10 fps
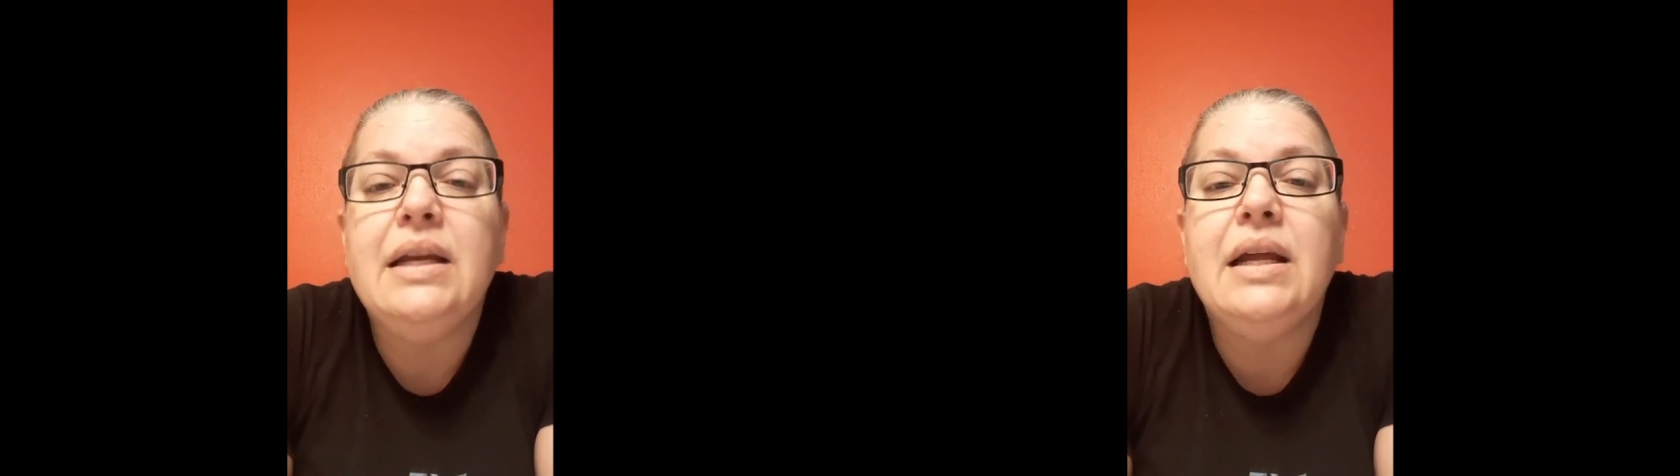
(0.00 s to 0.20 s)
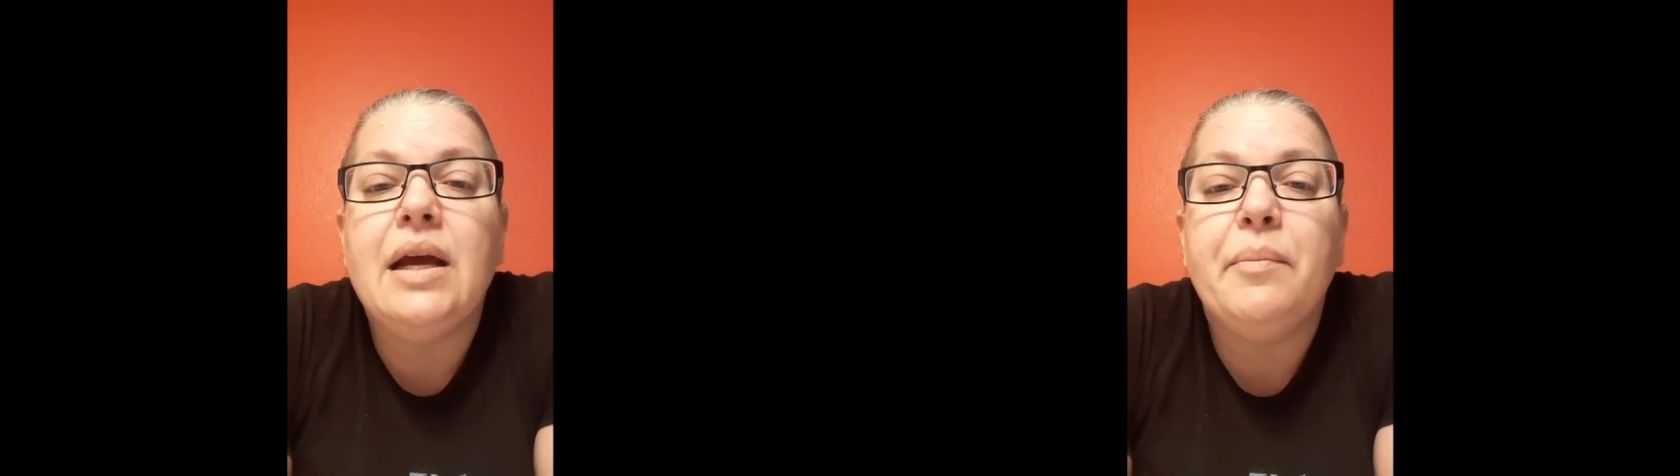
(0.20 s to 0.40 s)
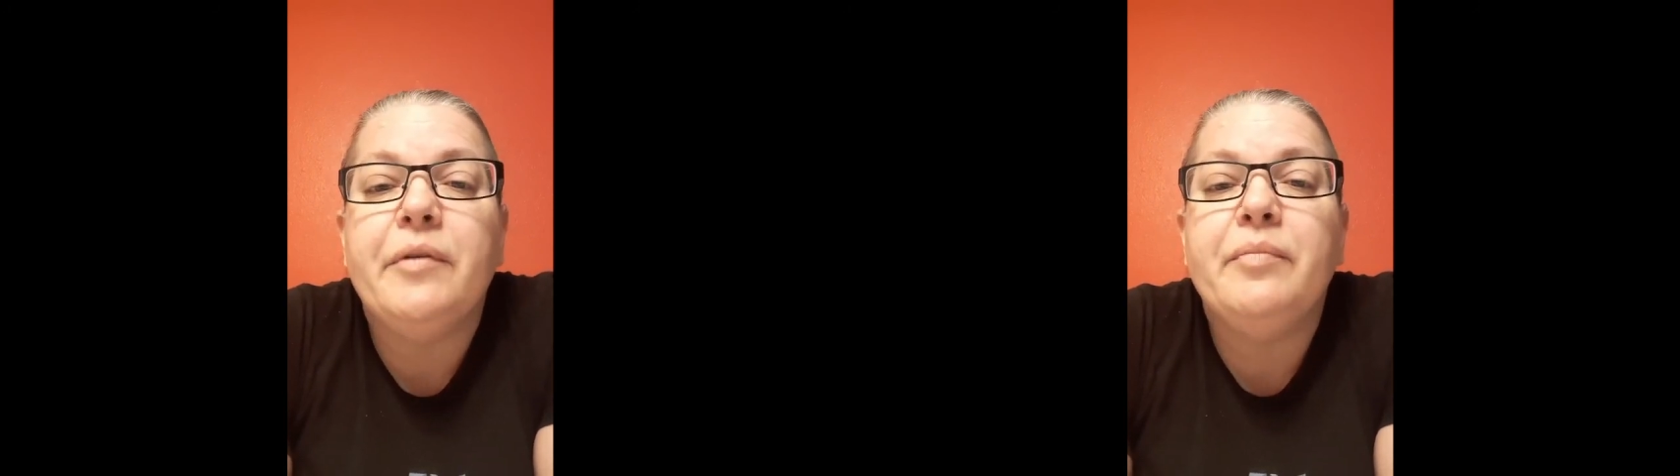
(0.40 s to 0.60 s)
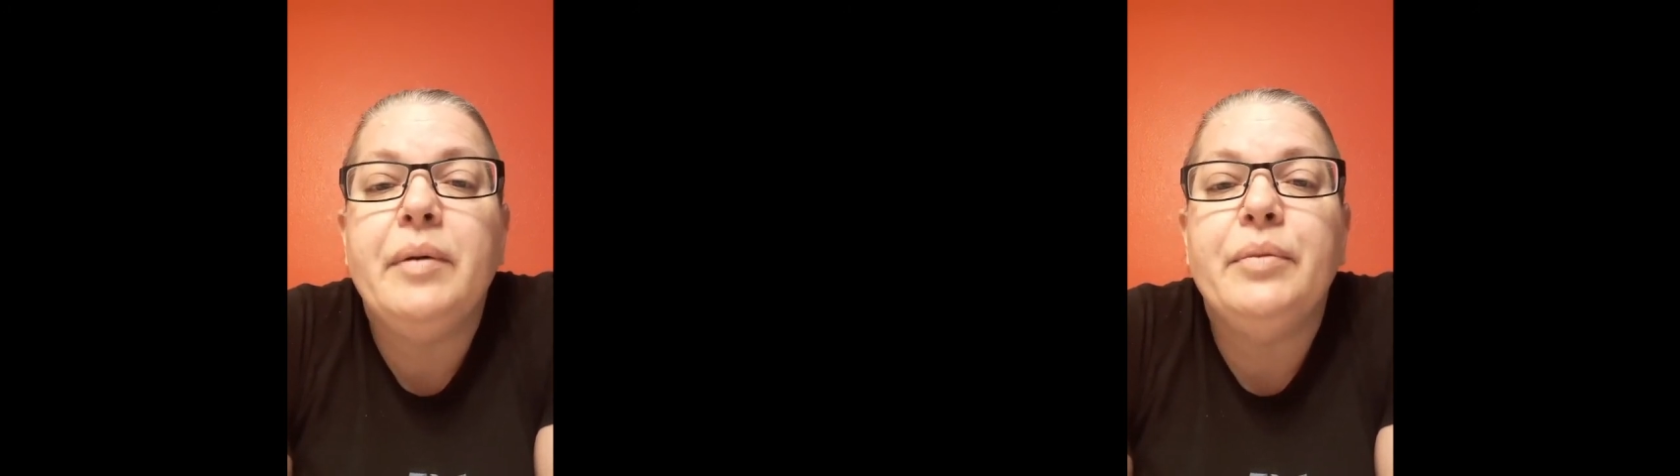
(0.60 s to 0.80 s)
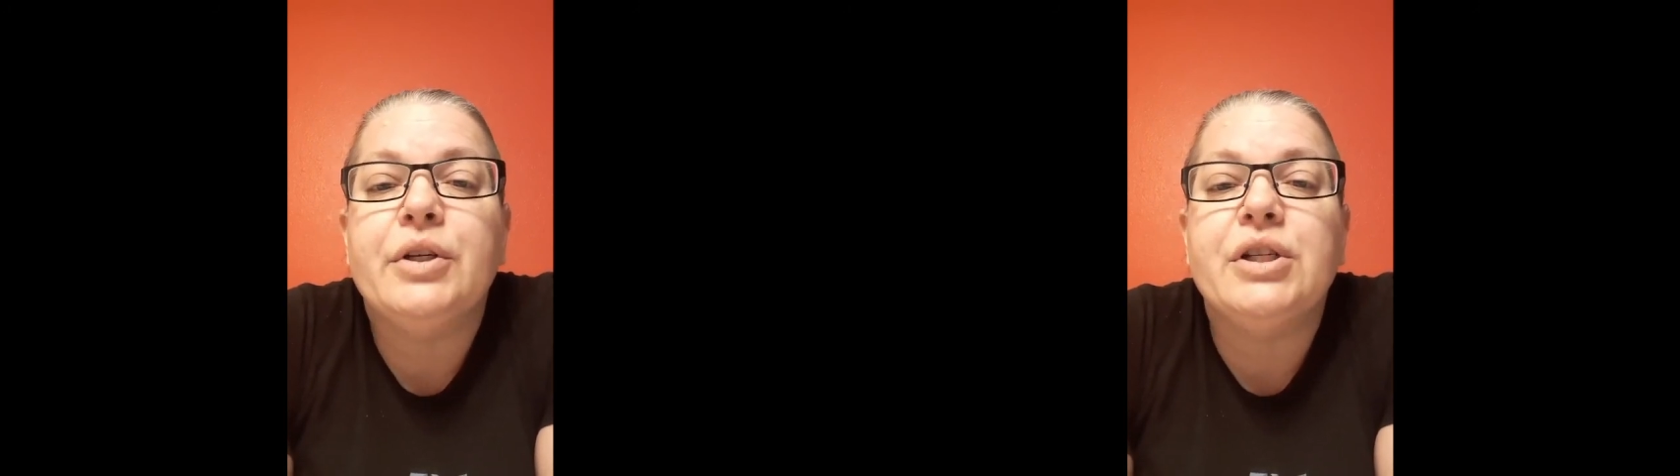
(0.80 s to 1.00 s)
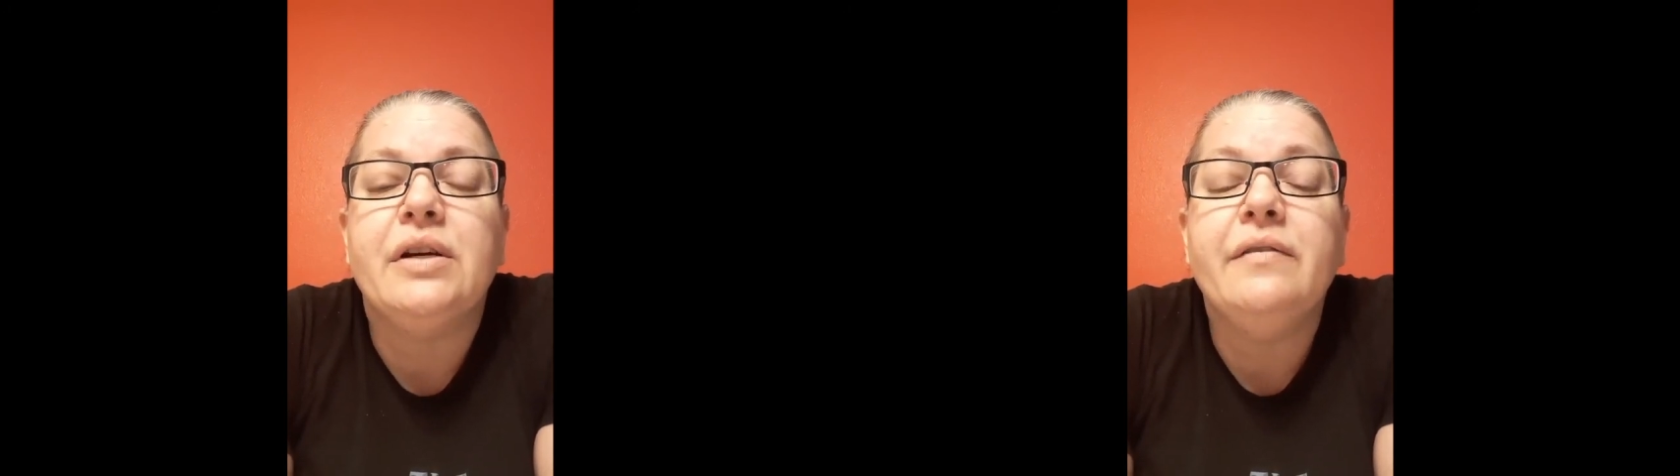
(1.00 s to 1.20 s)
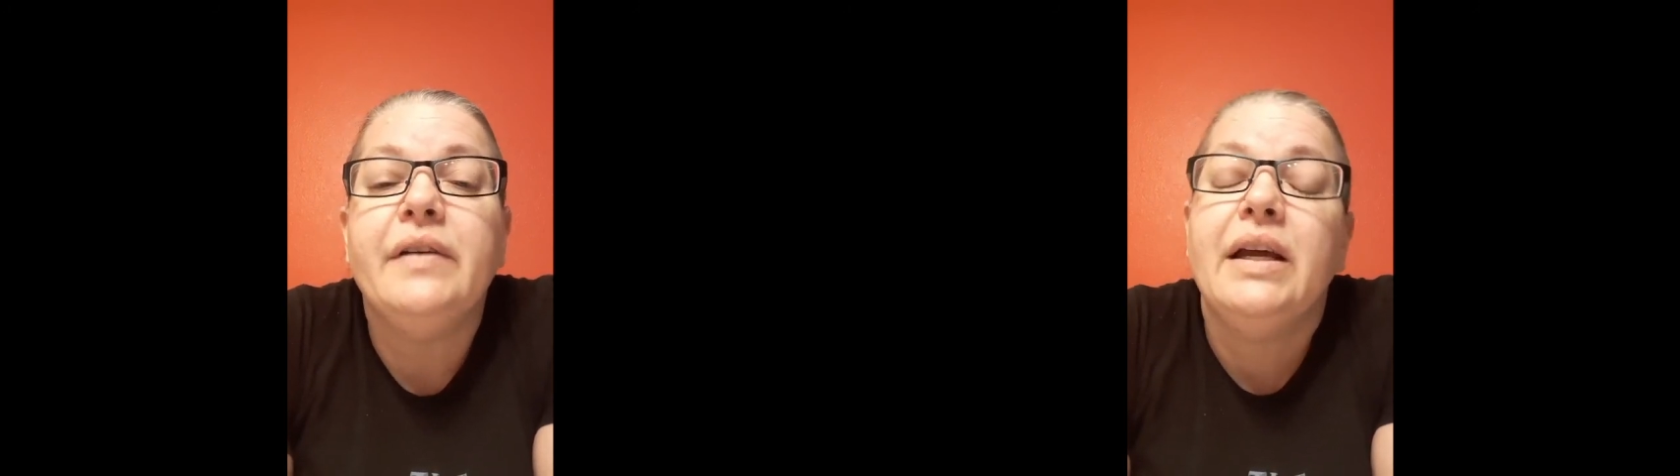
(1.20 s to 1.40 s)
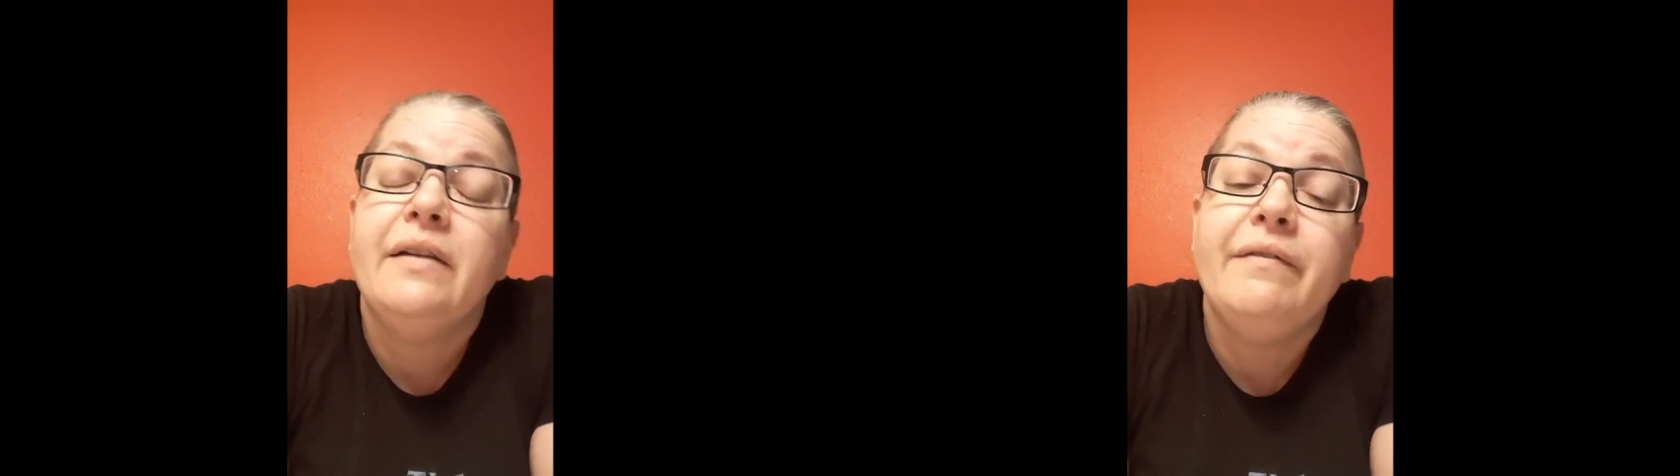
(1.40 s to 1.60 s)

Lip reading: neatening up of my bookshelf and